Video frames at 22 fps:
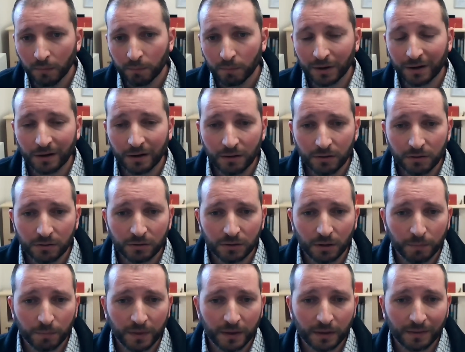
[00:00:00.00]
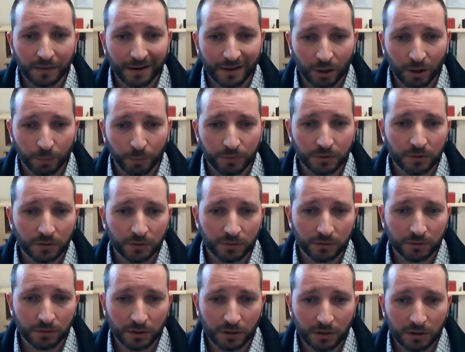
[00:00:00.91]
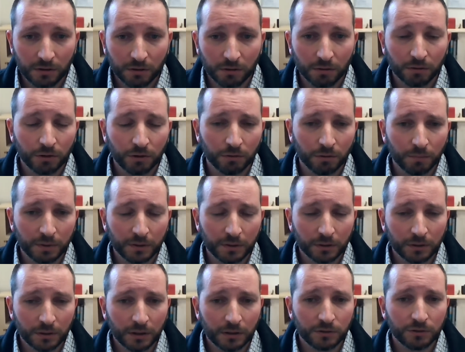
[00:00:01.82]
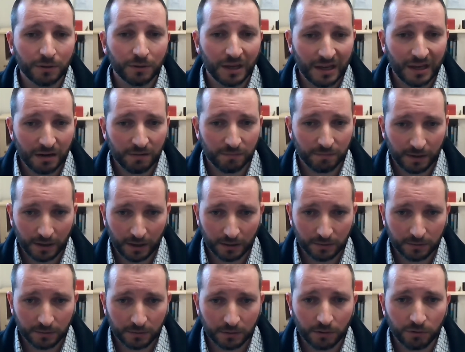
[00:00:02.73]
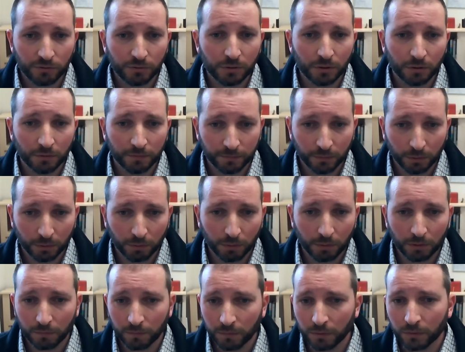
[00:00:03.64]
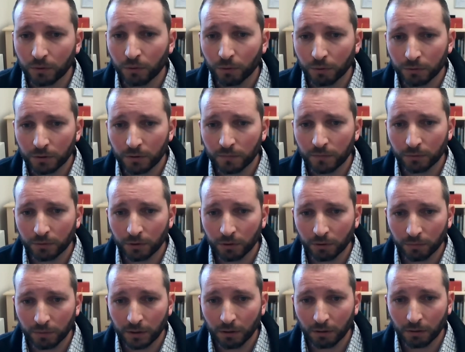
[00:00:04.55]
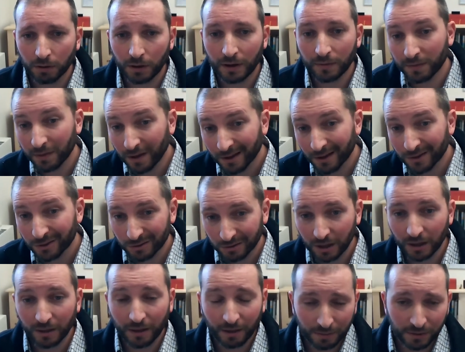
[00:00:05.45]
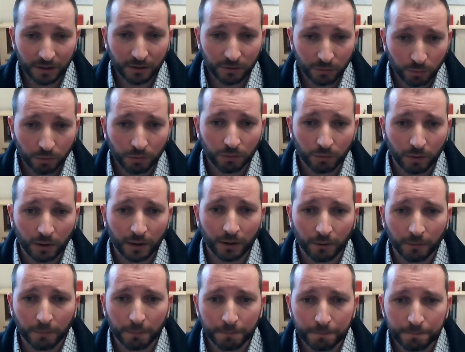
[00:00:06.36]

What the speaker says: but it is something that helps to secure your ability to innovate as you go forward over the course of your career. And thus, I think it's worthwhile.